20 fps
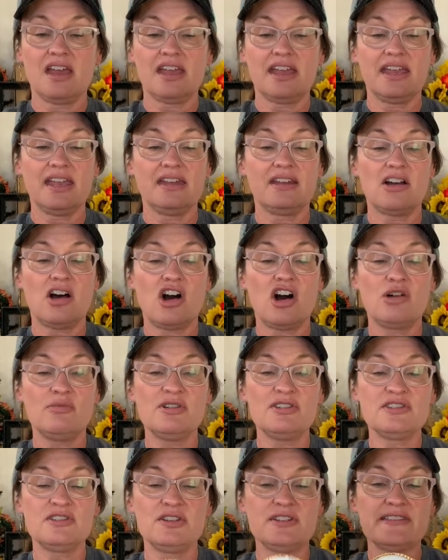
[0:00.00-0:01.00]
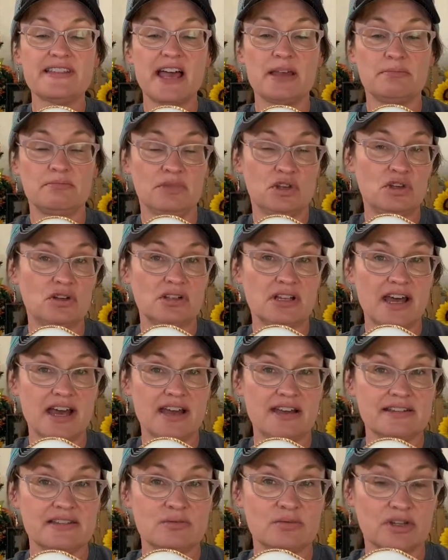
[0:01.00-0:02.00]
and it almost looks like milk
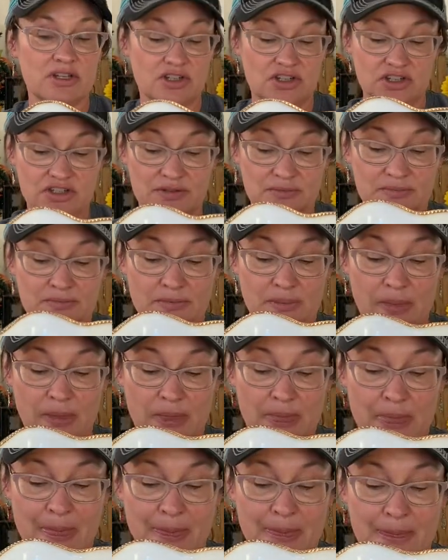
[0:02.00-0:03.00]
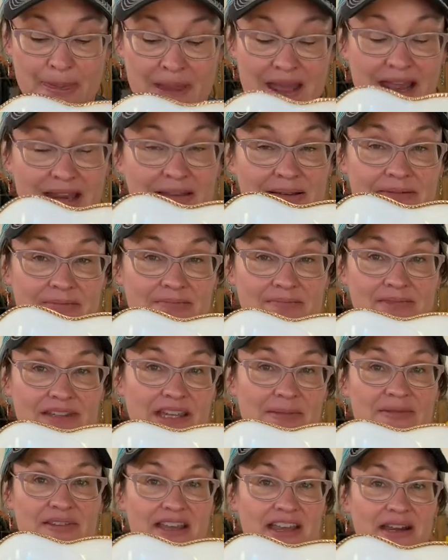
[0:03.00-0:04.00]
glass, which I
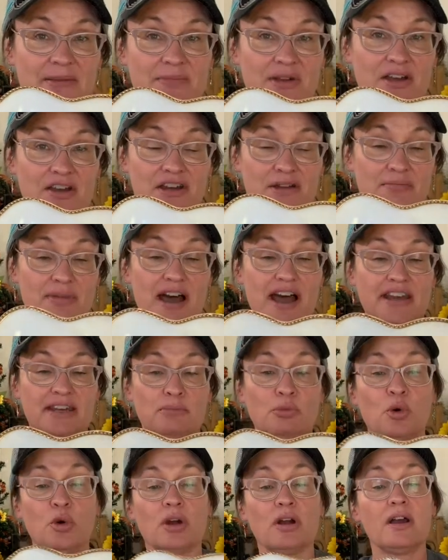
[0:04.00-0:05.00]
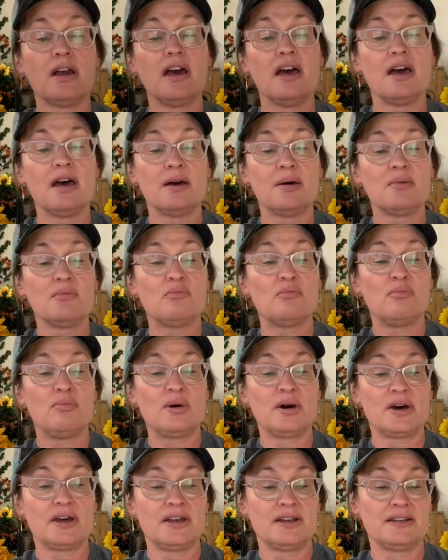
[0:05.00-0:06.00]
keep saying I'm not going to buy anymore,
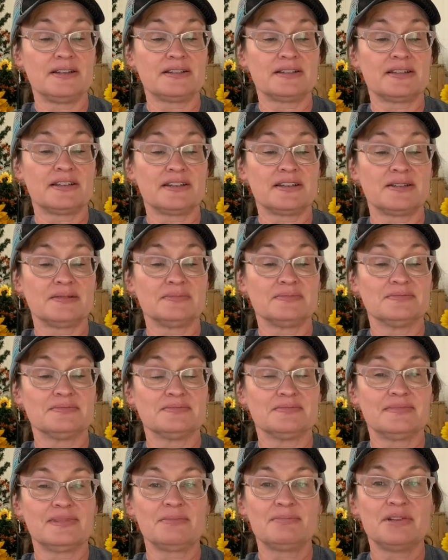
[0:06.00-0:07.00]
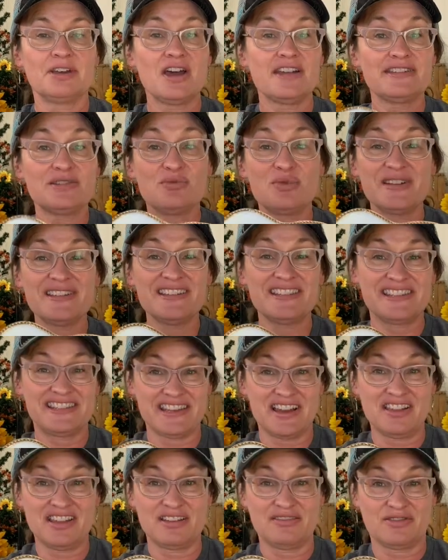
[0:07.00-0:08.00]
but um, because it wasn't
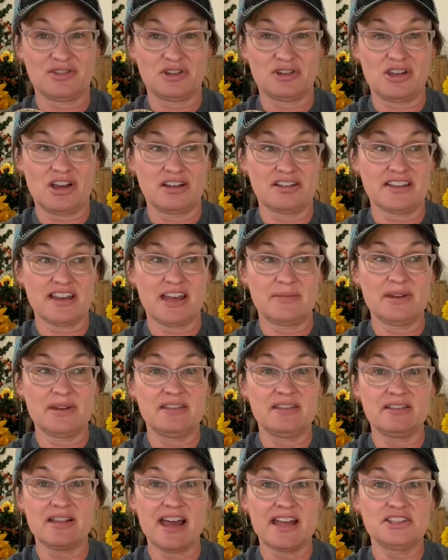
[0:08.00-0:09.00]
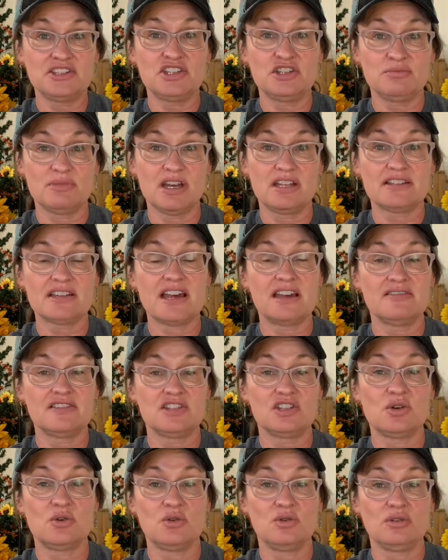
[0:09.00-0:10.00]
selling for a long time. last two months, I have
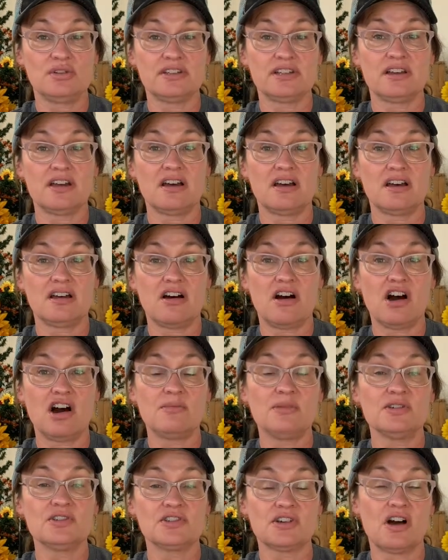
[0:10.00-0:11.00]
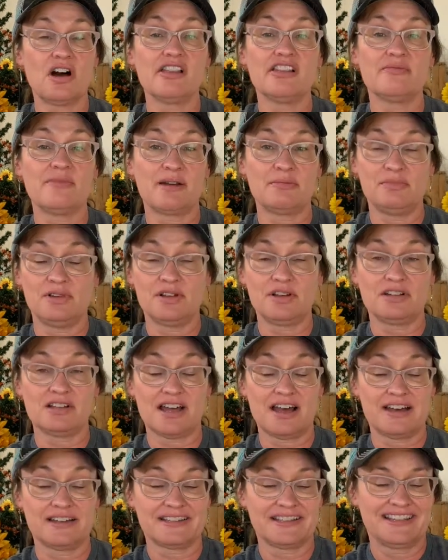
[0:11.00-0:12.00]
sold almost all of my milk
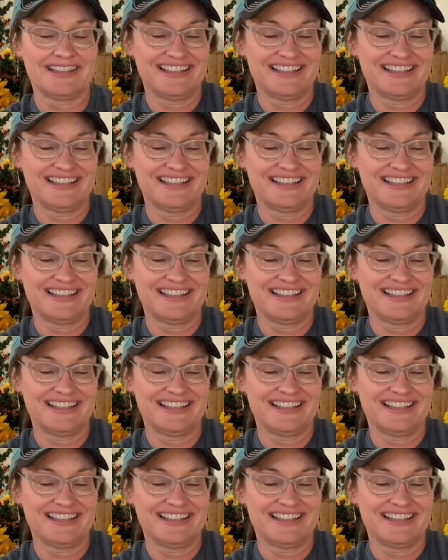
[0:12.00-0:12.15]
glass,